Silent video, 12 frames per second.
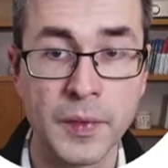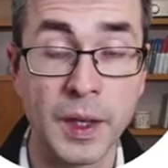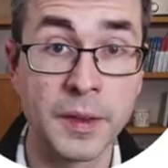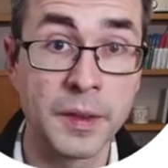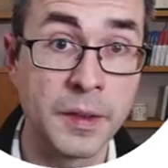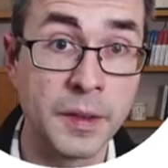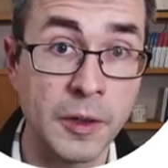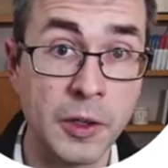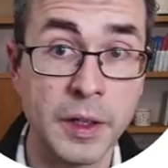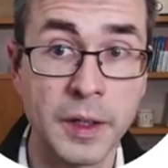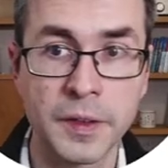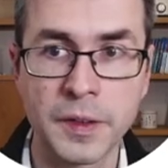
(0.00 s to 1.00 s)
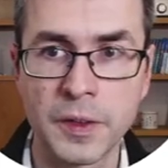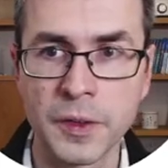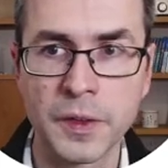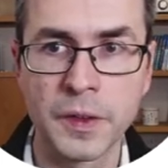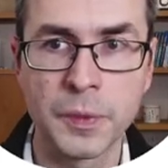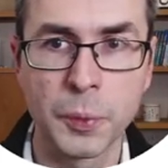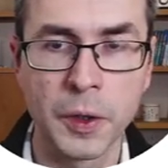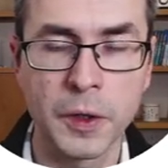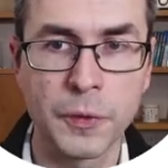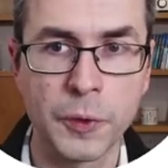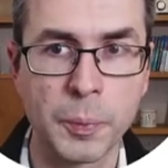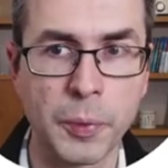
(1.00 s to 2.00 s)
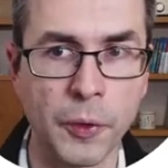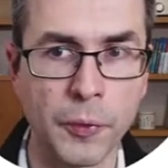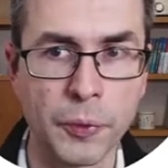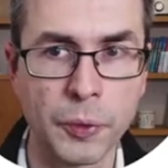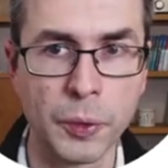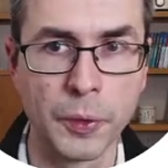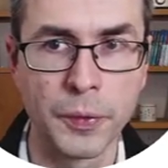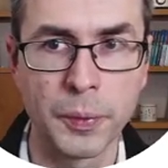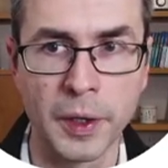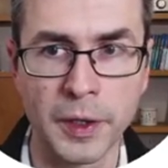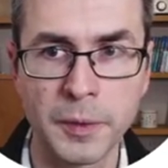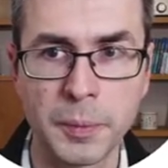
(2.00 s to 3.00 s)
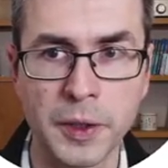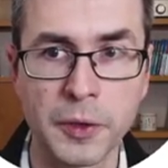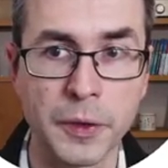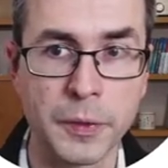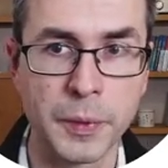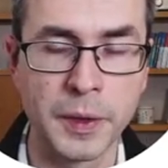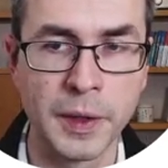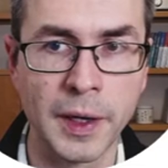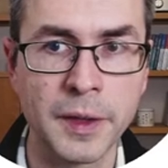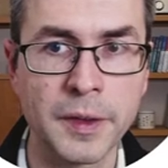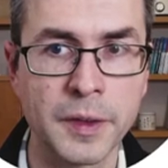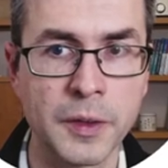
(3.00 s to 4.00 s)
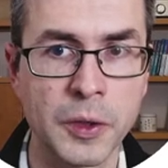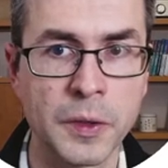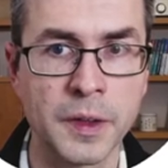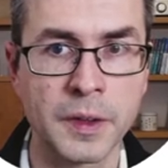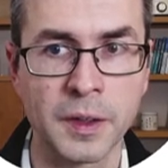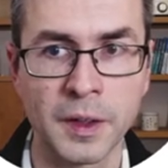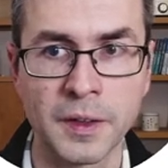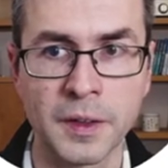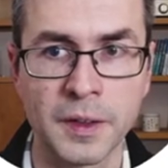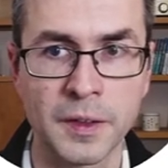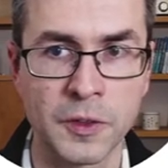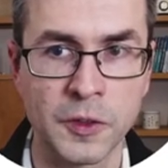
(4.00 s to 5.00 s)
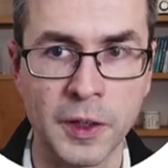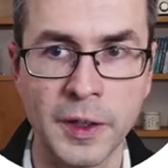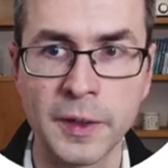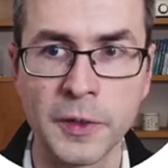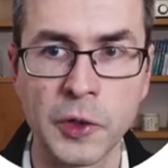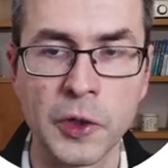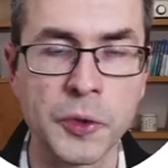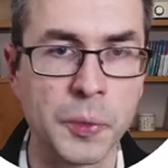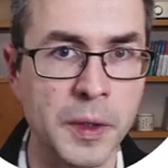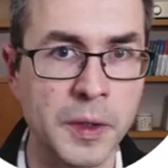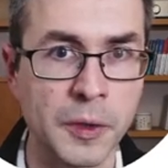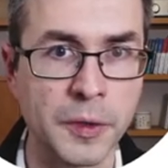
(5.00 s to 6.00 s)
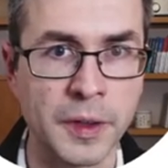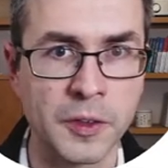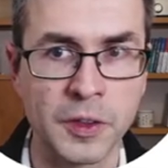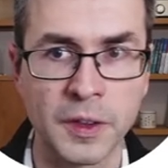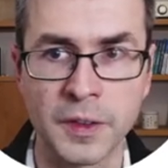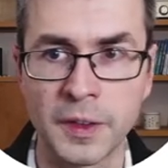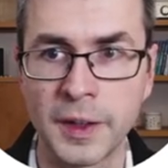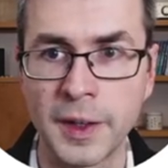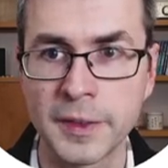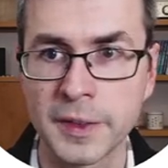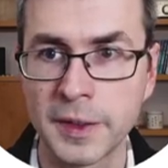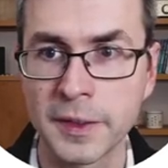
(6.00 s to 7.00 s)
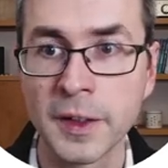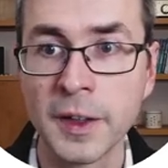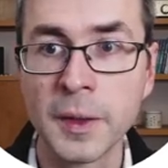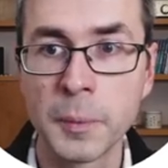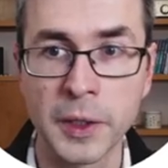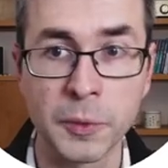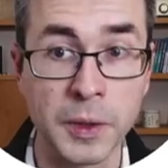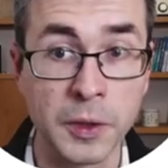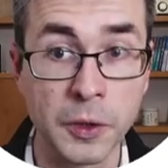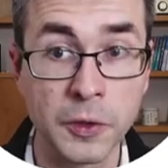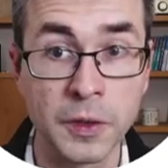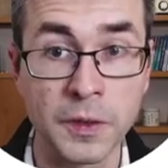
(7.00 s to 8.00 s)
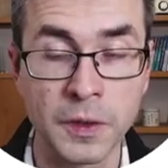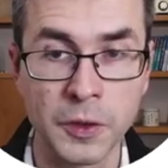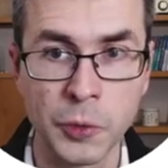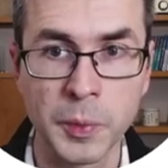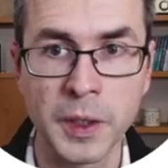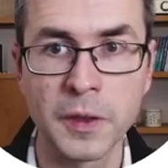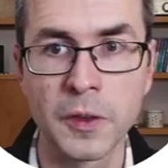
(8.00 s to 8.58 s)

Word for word: And in our case here, this works for both rules, right? Because we neither know that Greta is a child, nor do we know that she is an adult, but we know she's a human,